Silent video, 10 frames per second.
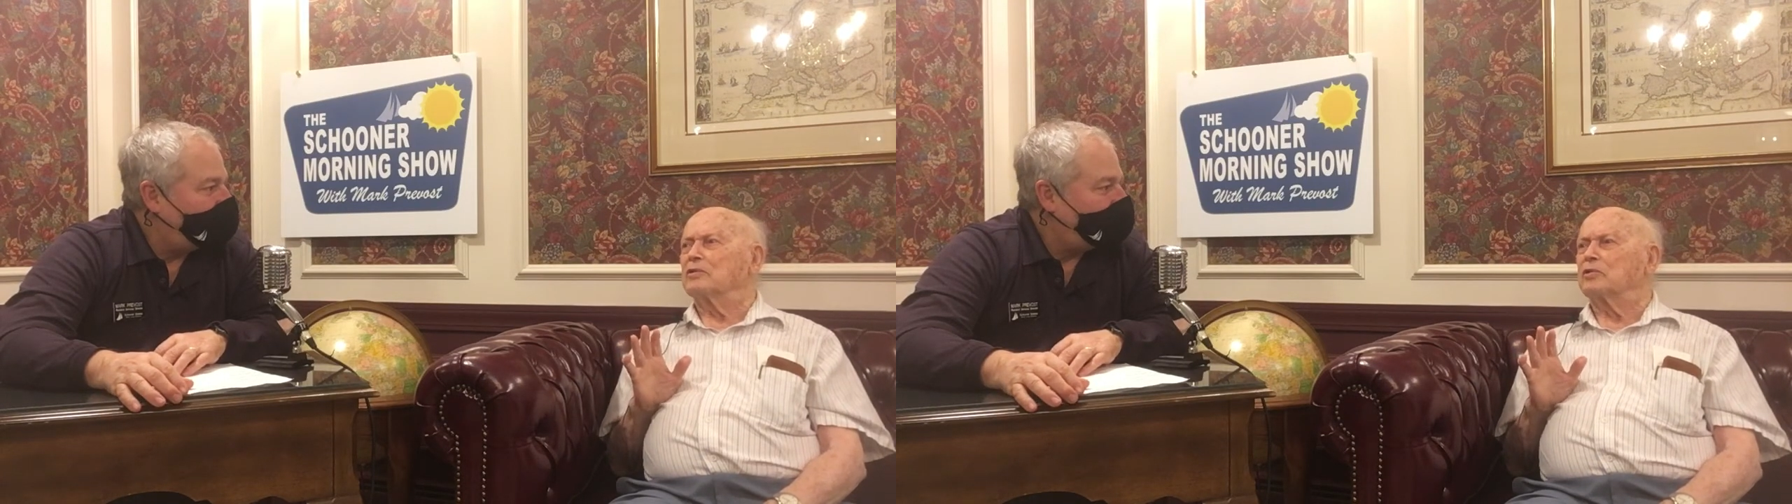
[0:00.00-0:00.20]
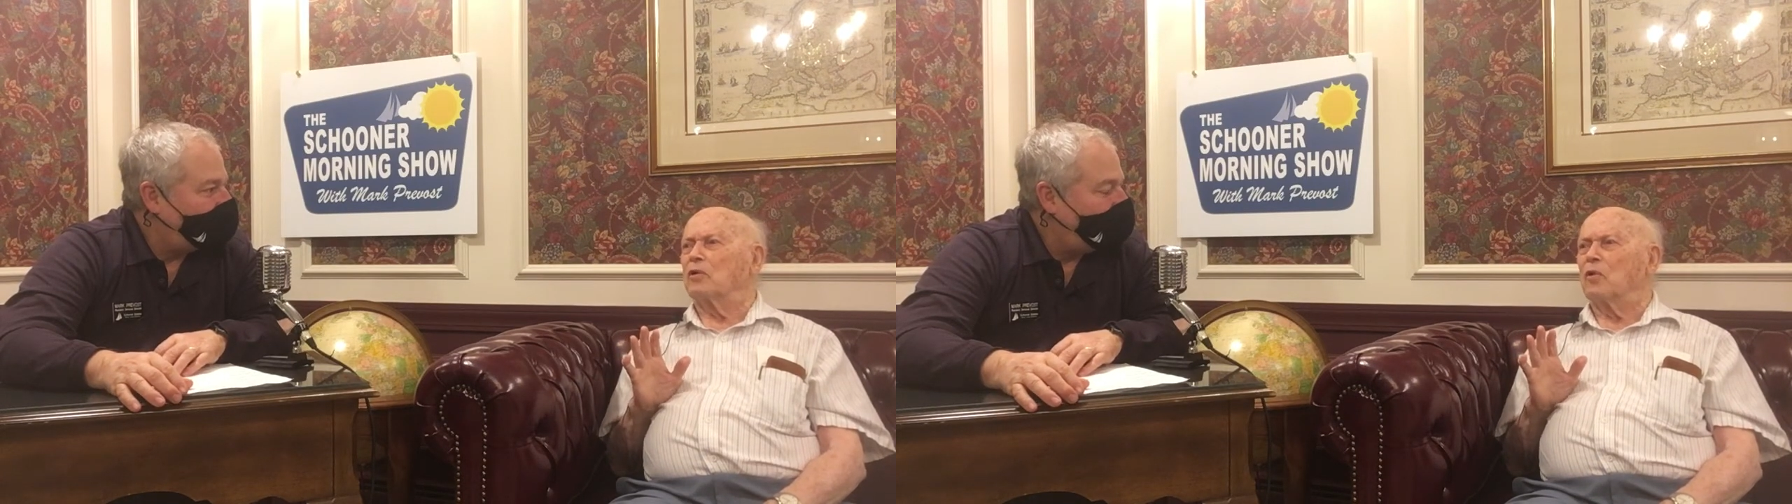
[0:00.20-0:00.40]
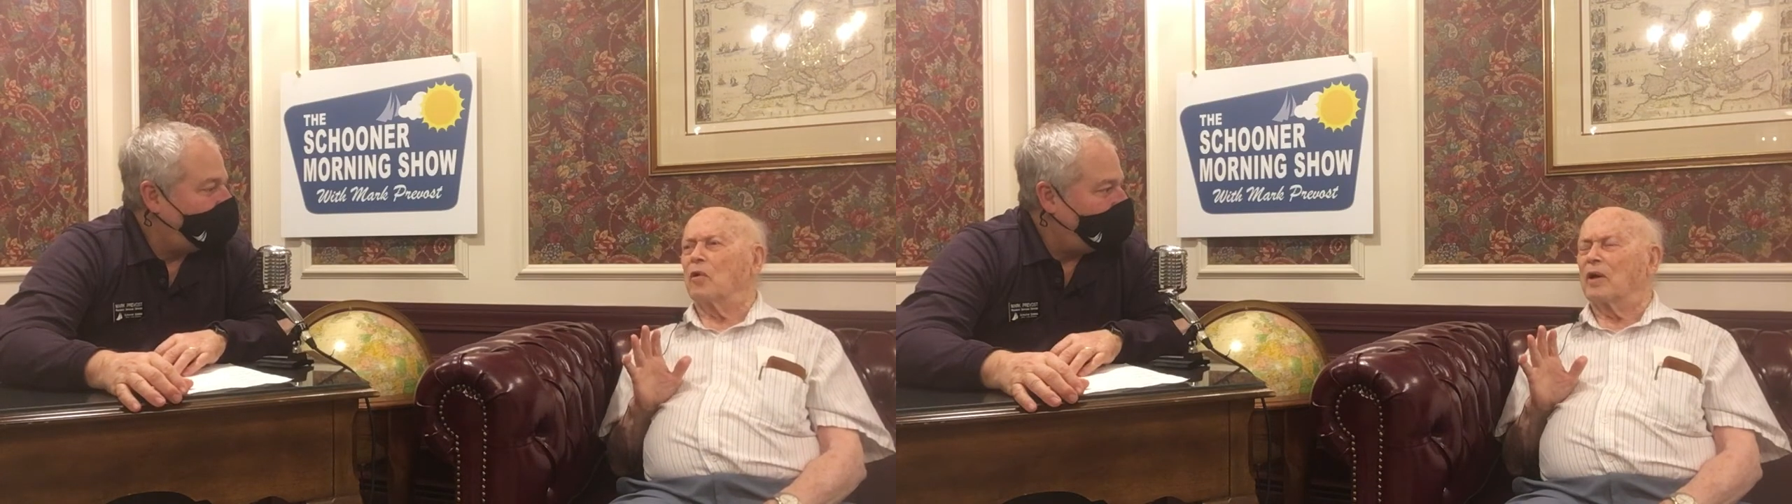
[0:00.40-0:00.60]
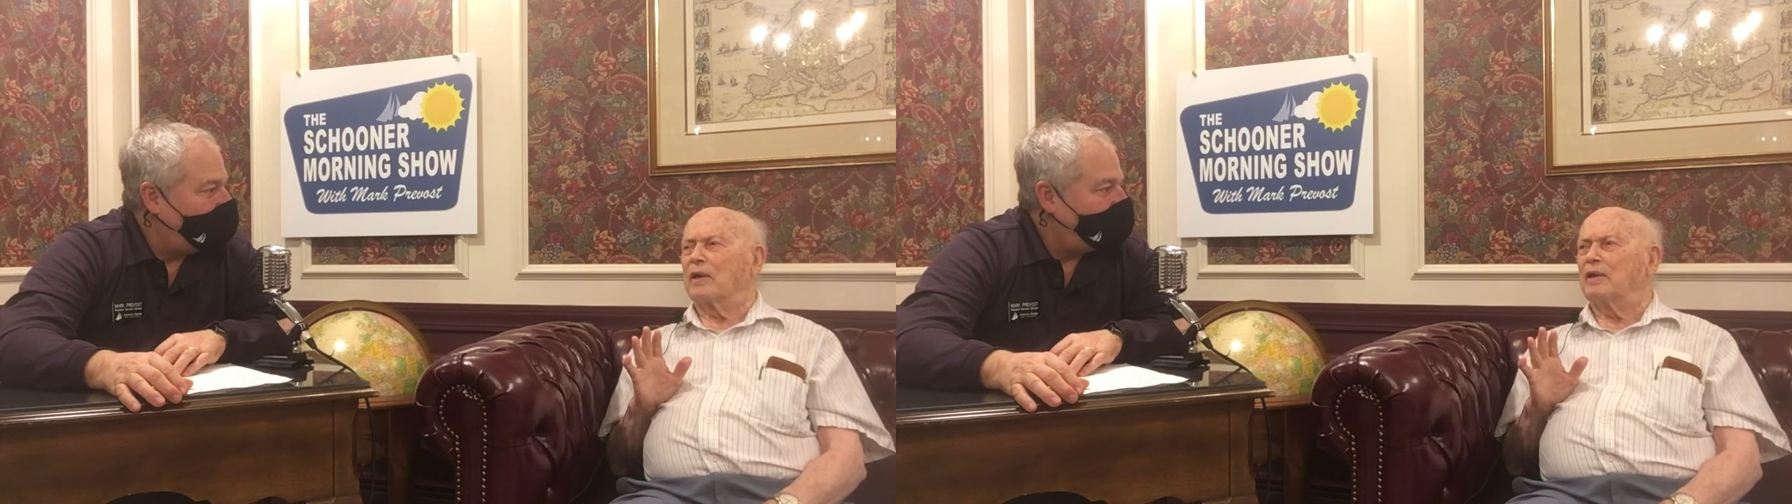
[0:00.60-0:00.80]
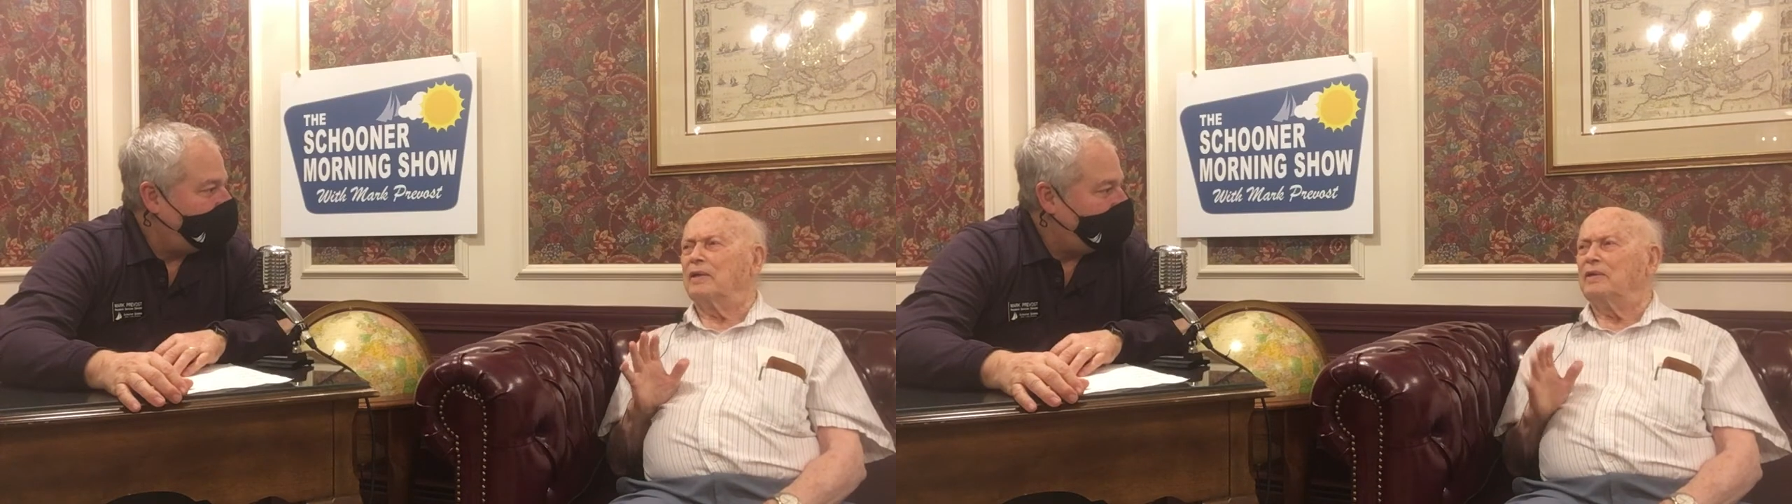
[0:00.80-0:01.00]
So
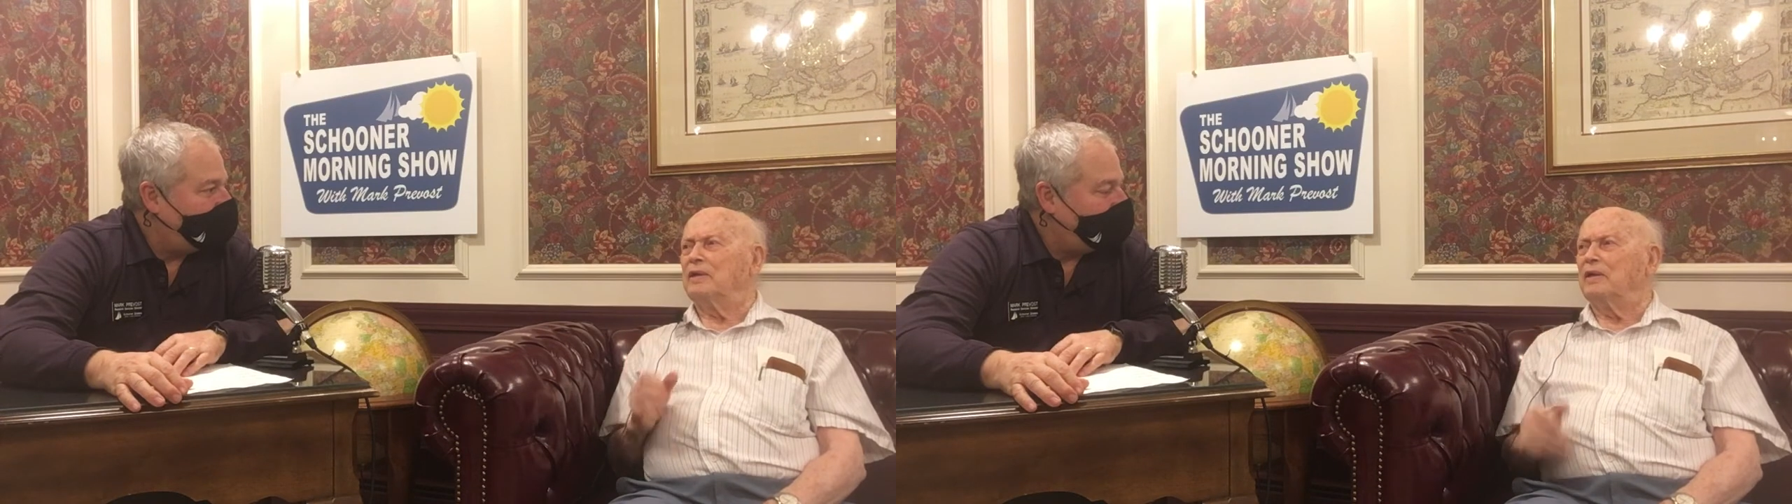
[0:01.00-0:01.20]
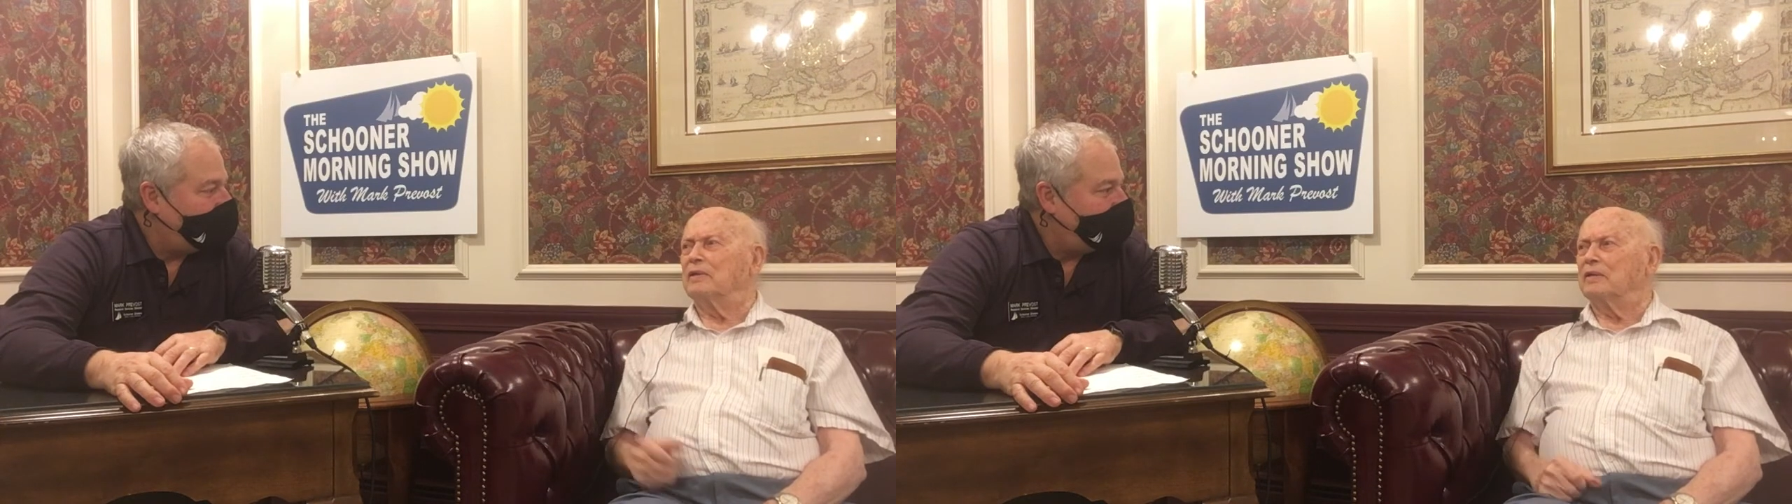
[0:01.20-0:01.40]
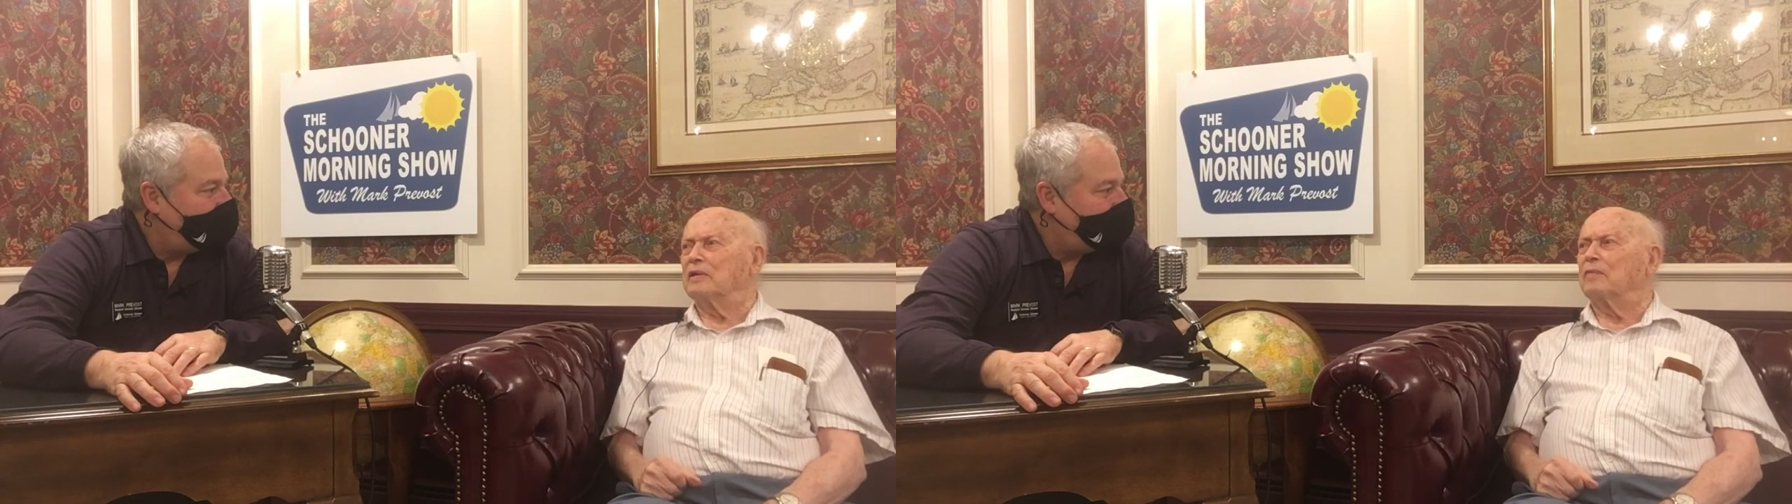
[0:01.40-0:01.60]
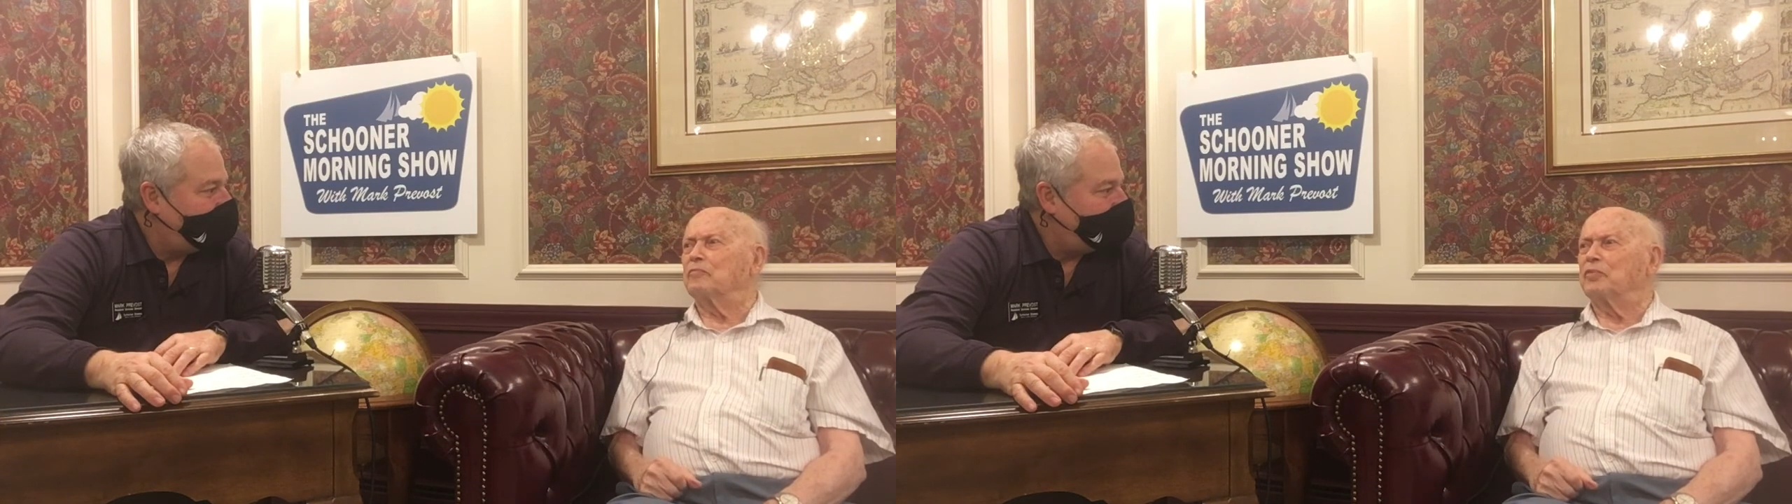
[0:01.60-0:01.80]
I